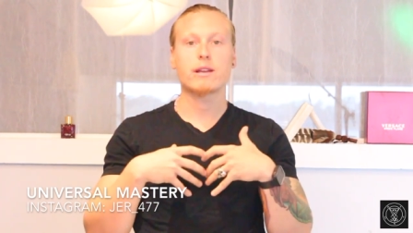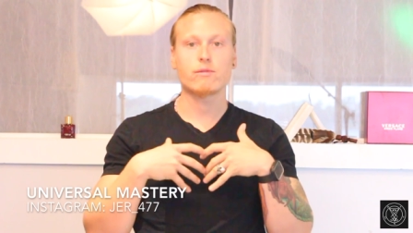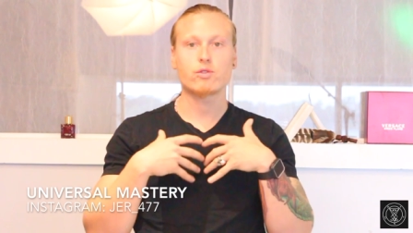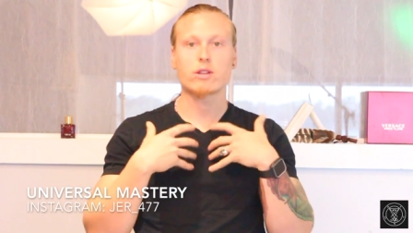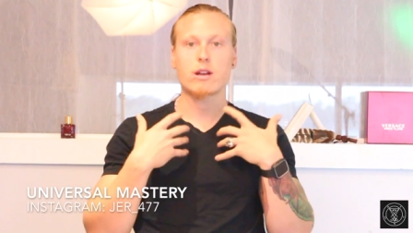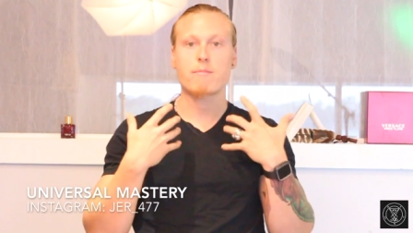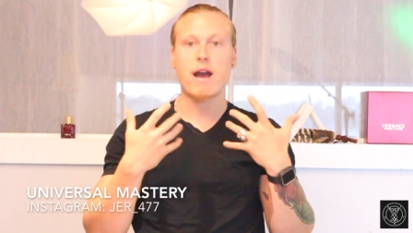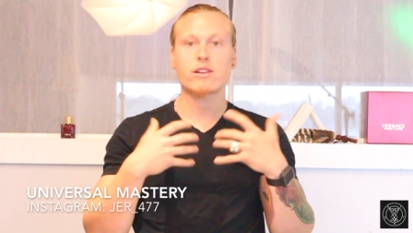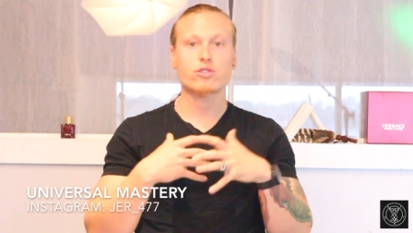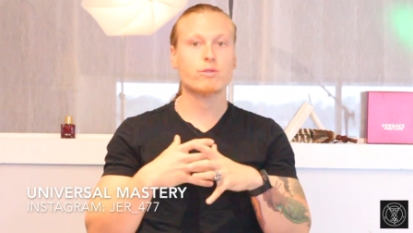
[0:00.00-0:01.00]
It gives you a lot of
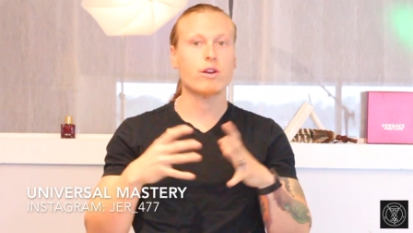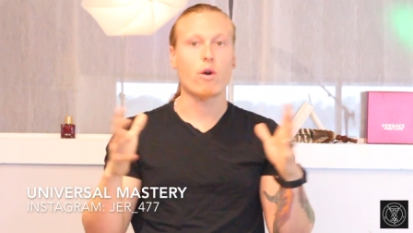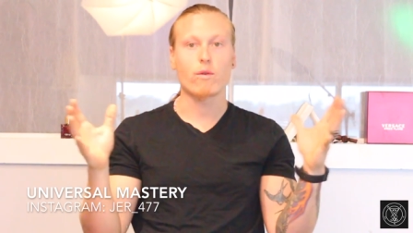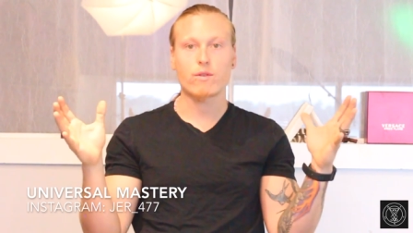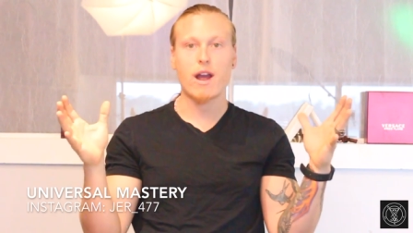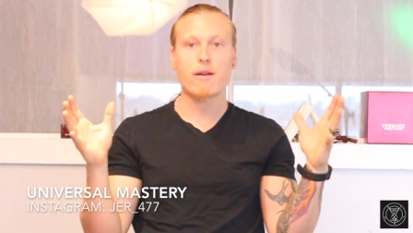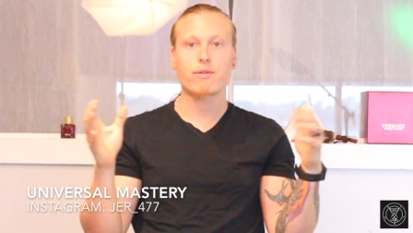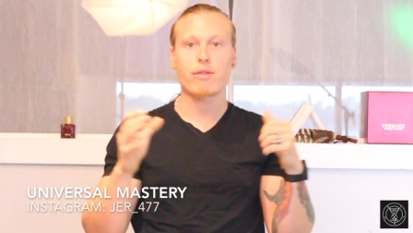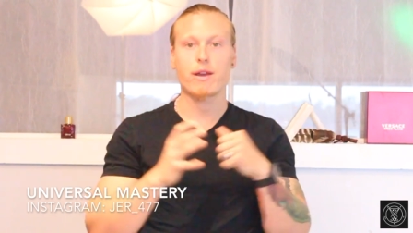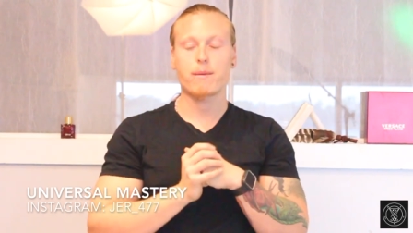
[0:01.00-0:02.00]
mastery over
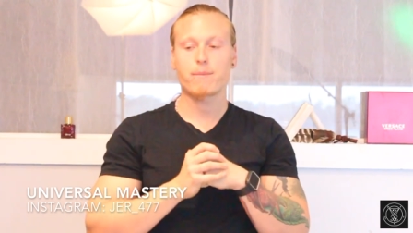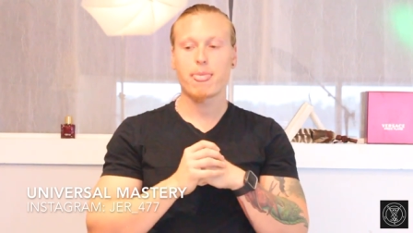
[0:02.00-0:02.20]
everything.